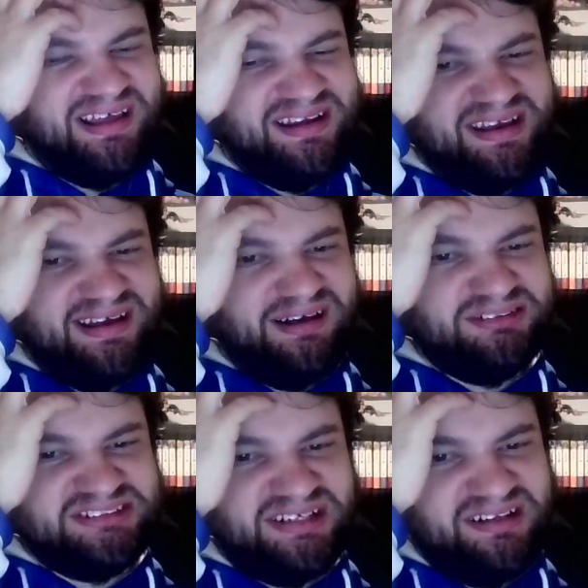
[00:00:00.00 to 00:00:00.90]

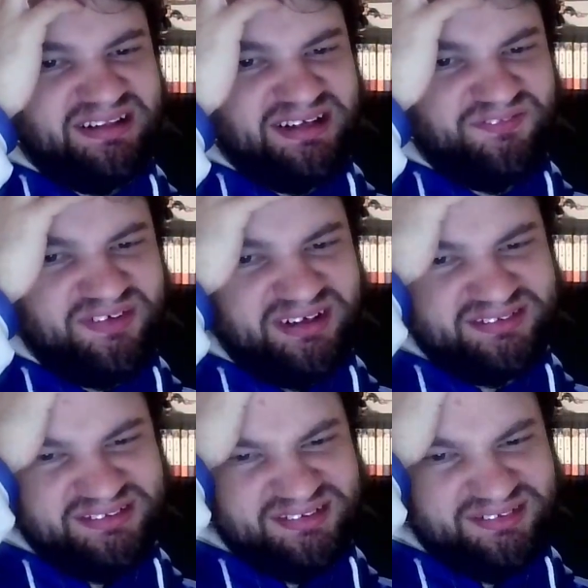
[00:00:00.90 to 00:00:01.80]
Outside of that
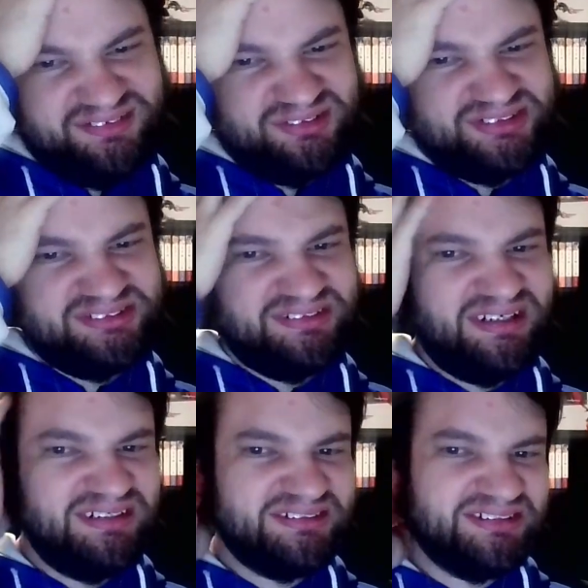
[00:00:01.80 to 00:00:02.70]
fact, there's
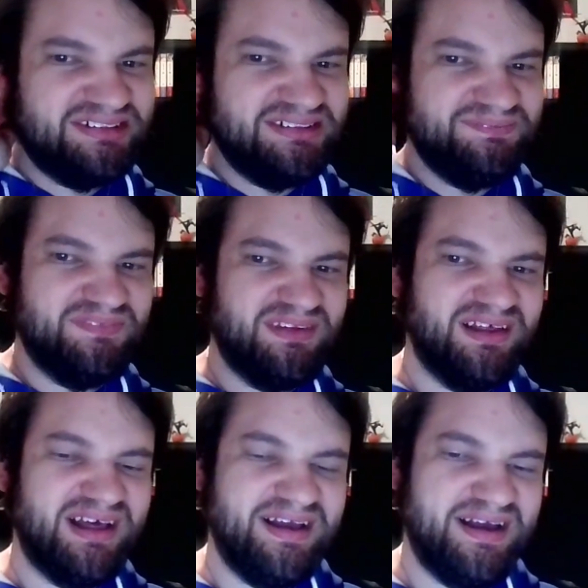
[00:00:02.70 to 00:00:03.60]
not...
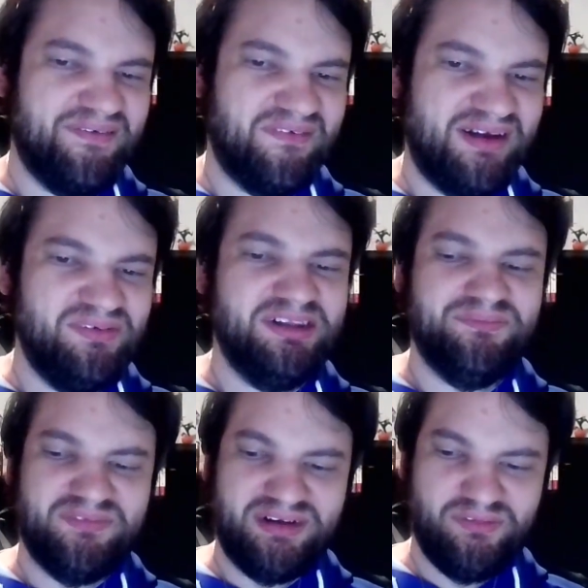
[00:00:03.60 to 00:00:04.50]
I
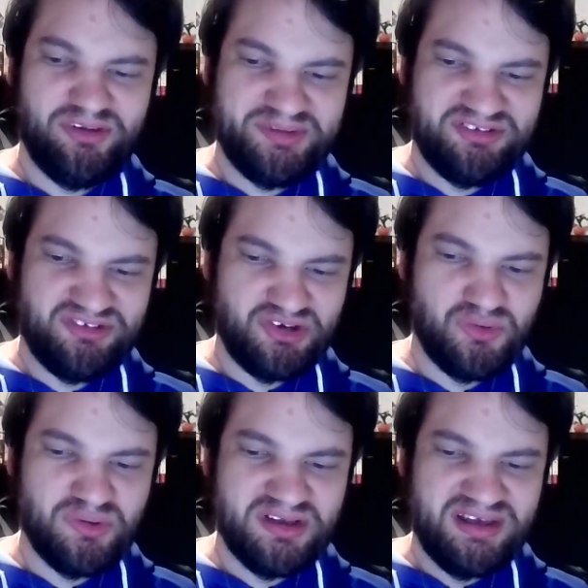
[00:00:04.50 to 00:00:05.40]
will admit,
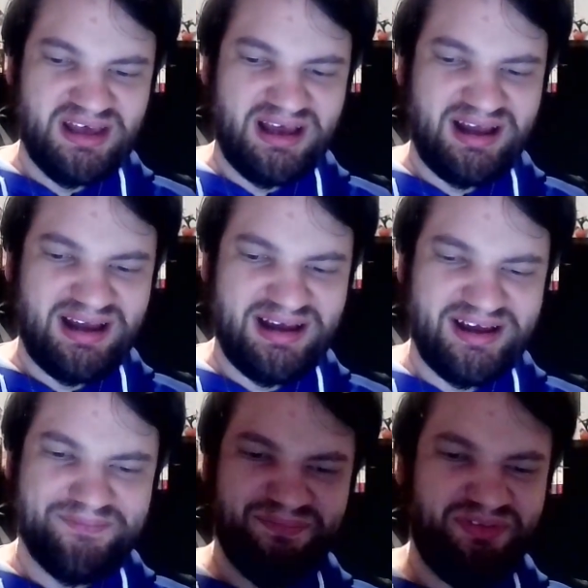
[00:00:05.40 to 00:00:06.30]
too,
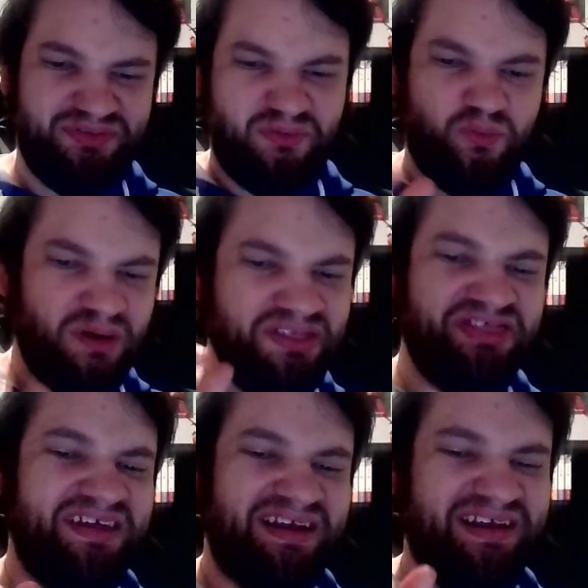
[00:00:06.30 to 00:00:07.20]
the one
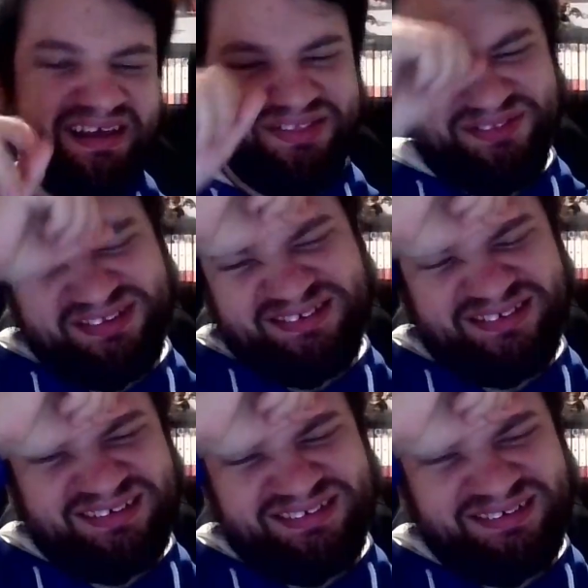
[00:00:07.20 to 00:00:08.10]
thing, and this is
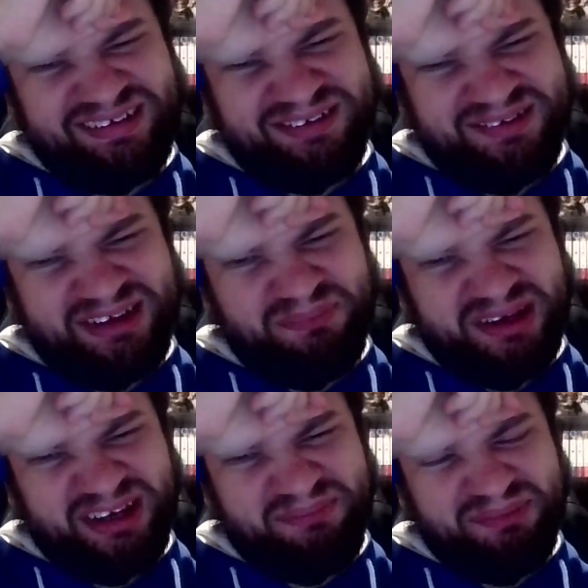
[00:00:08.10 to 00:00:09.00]
going to sound like a
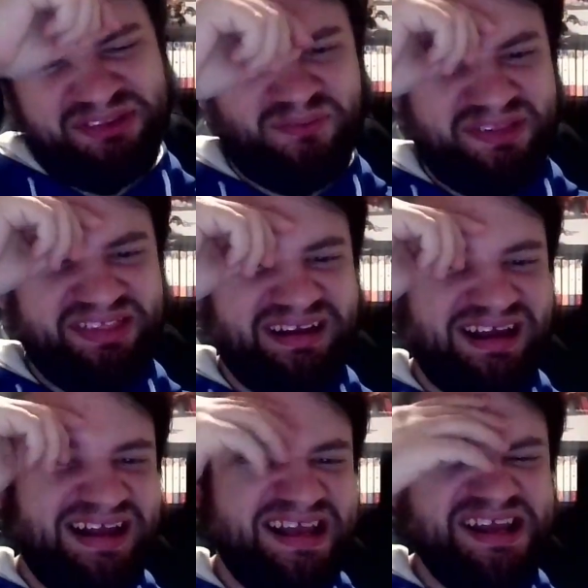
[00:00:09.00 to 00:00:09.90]
nitpick, but the one thing
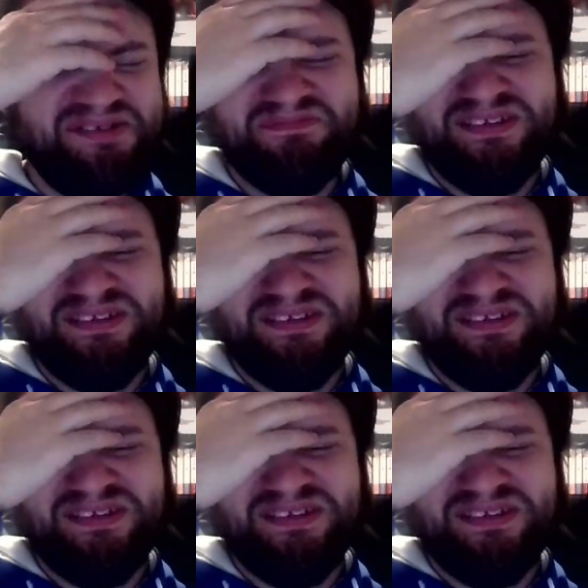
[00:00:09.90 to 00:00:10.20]
I